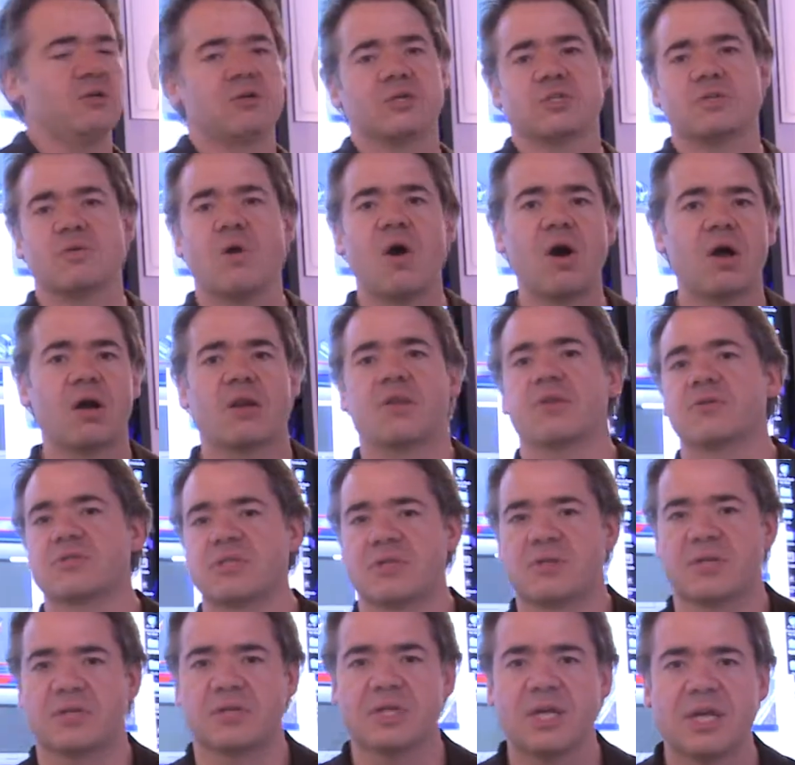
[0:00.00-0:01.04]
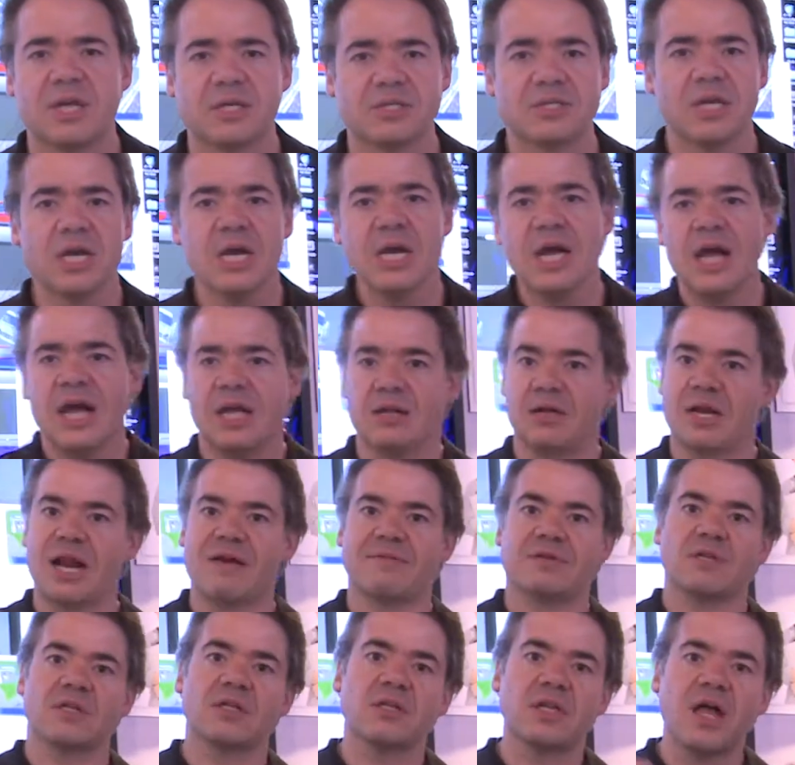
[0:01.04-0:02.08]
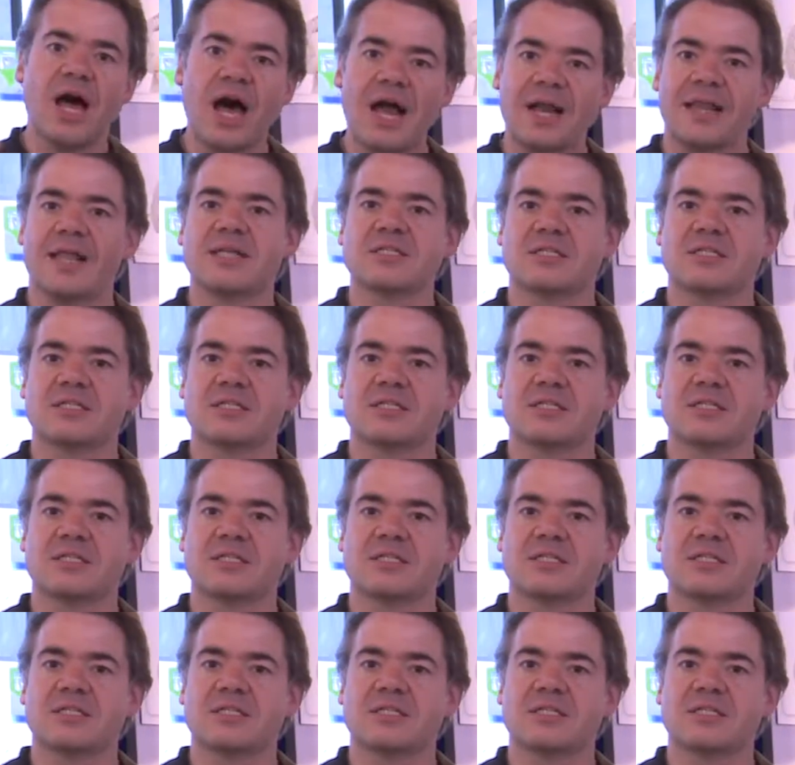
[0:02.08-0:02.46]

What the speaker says: You can do all of those other things, and you can have a lot